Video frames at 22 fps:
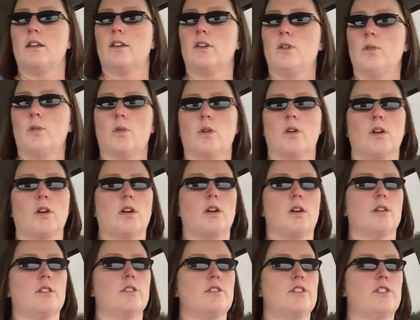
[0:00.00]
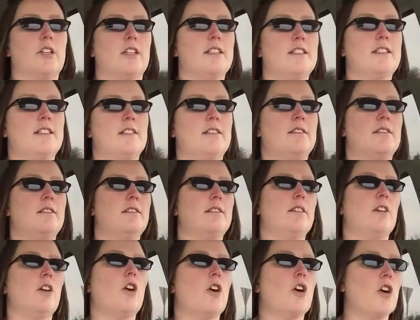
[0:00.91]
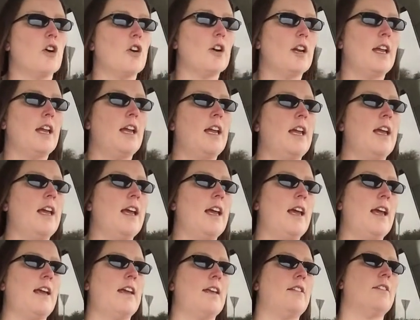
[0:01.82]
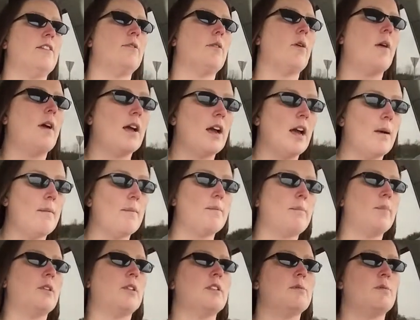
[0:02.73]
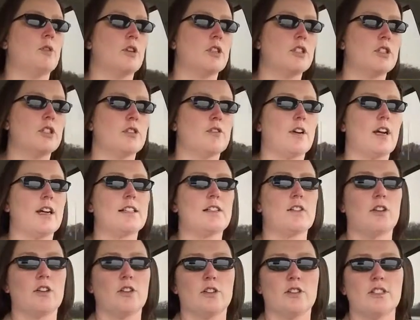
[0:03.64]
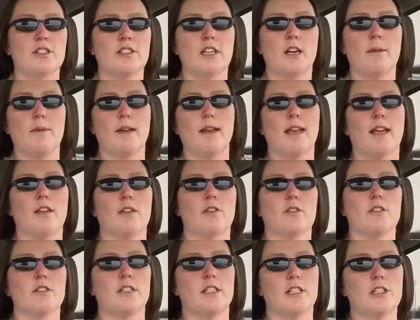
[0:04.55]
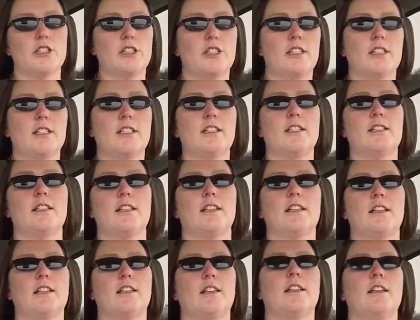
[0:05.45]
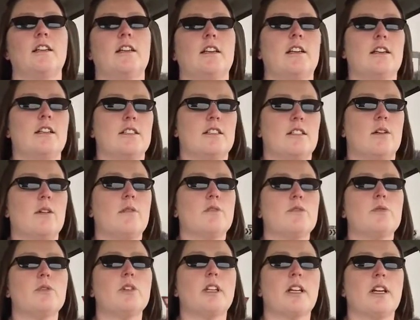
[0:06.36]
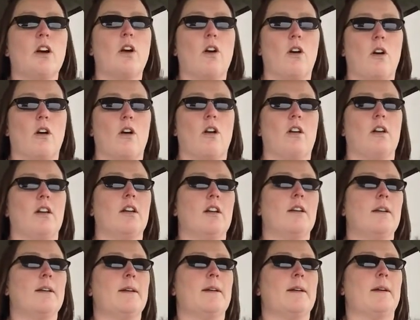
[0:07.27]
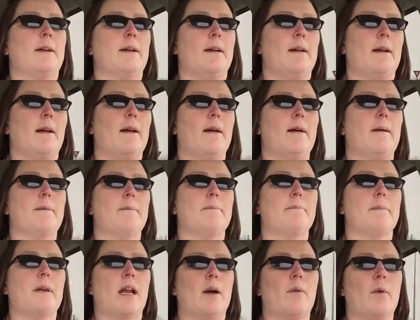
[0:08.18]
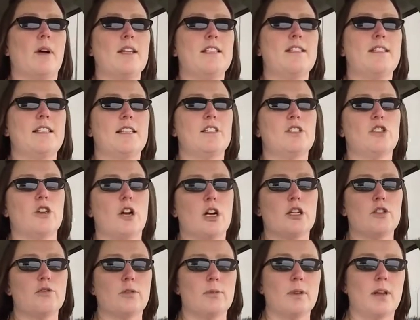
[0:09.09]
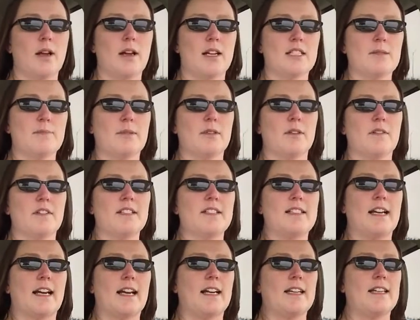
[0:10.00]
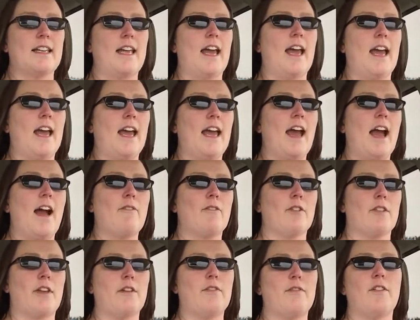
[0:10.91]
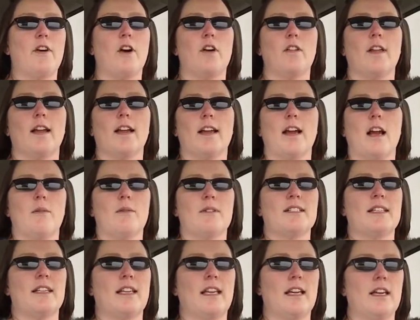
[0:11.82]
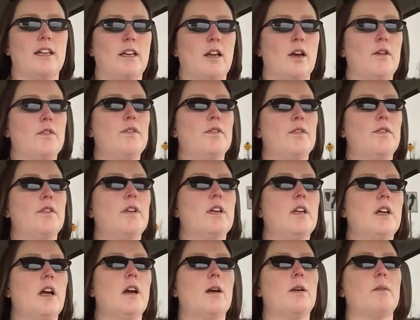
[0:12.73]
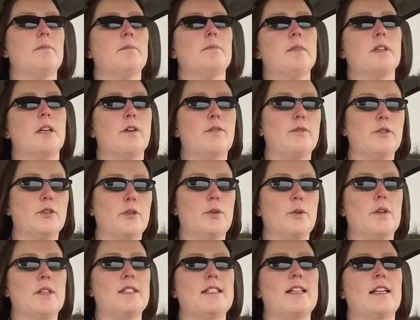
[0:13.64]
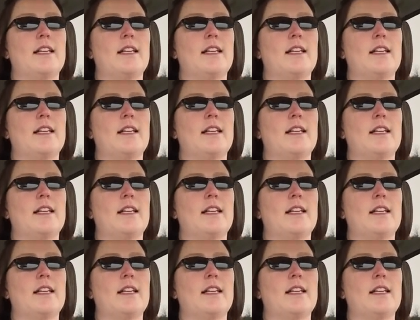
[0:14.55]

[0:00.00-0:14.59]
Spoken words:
you're just hurting, and throwing up puts more stress on your stomach and your stitches, and so it was really hard. But I was discharged from the hospital the second day after they felt like I was getting enough fluids